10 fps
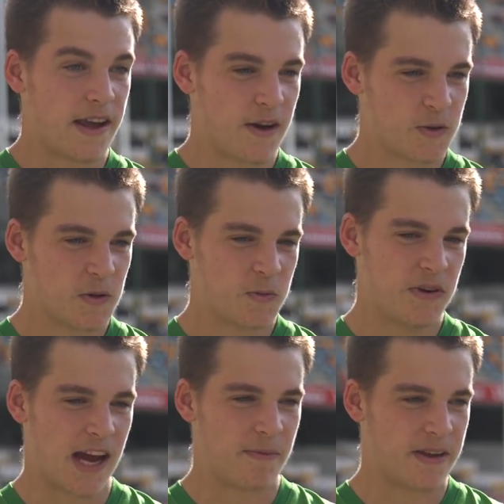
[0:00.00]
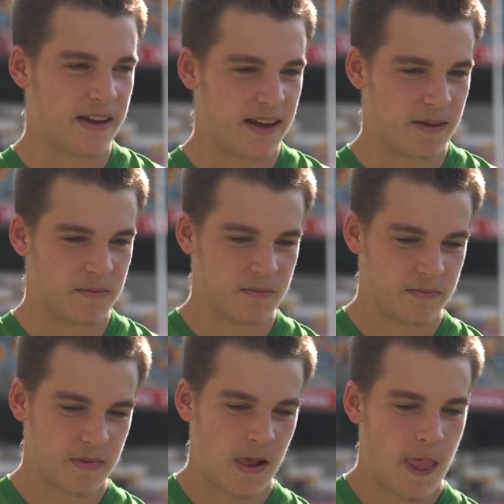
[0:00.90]
Yeah, I was, I was pretty happy. Um,
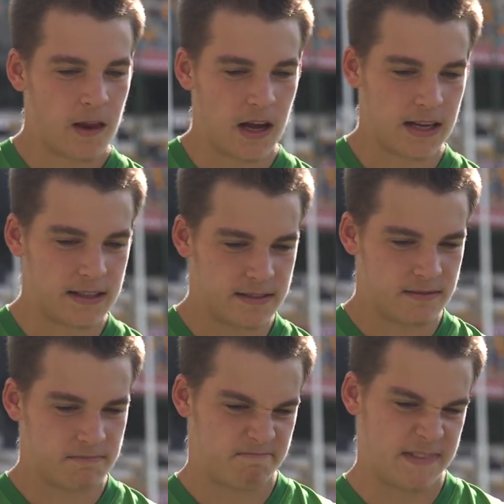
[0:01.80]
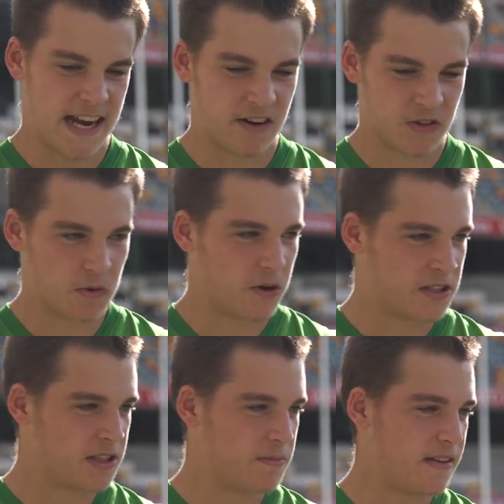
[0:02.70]
uh, Dad got to
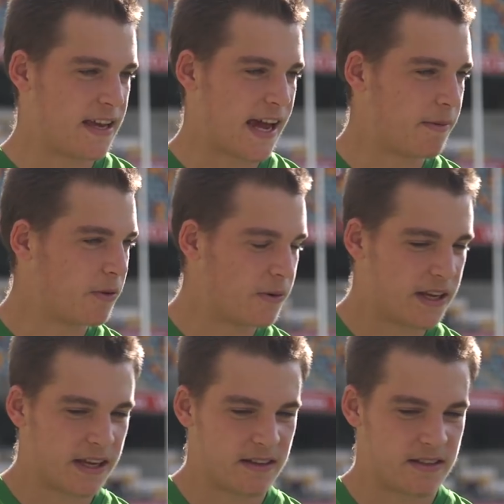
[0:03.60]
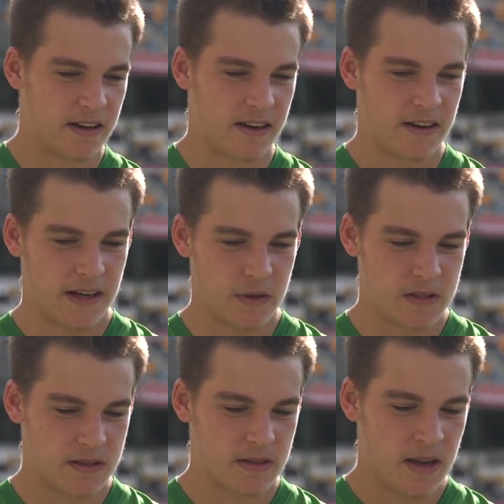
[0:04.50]
watch a bit of the game on the weekend, so he
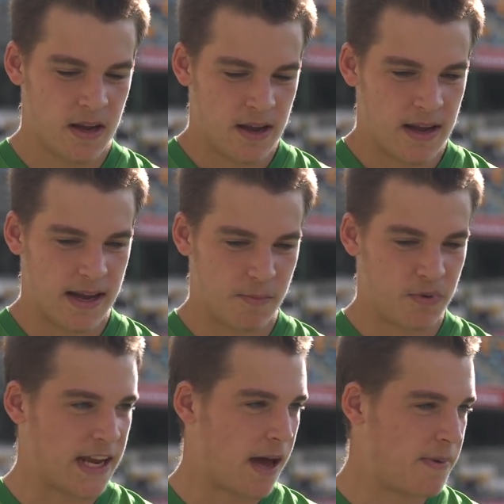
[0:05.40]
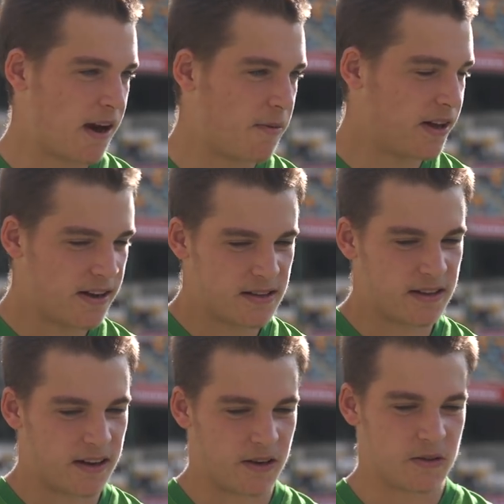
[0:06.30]
was uh, pretty happy how I played.
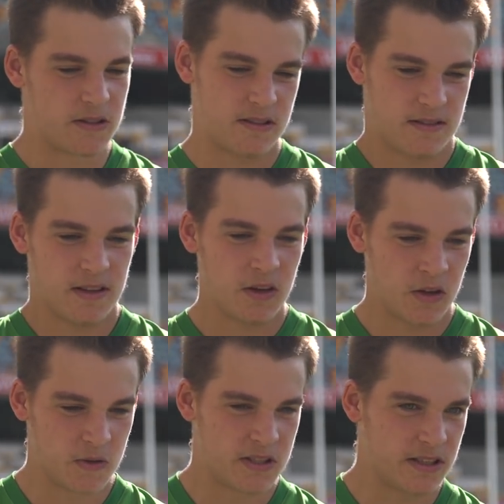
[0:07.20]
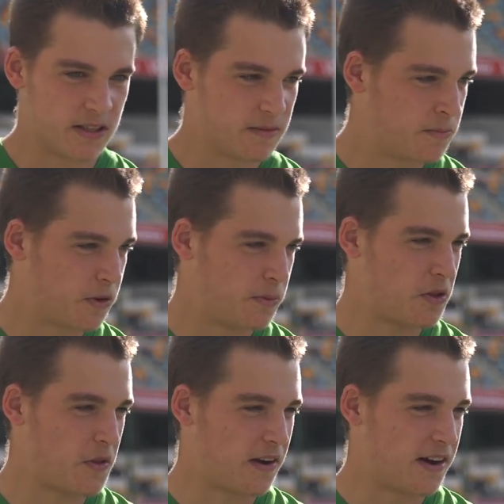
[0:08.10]
So it was good to put,
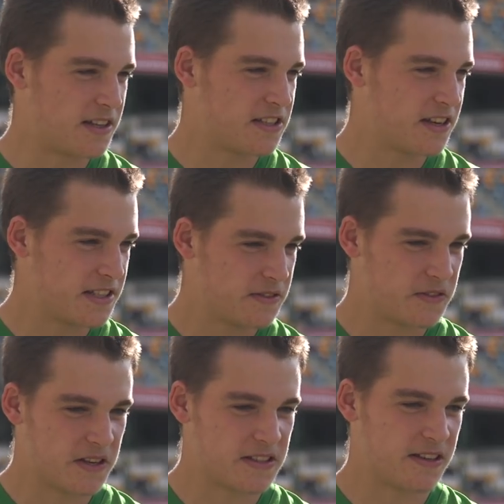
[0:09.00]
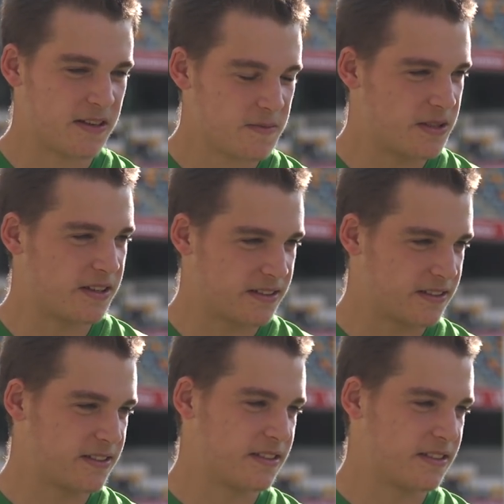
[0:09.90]
pull on the Lions jersey for the first time. So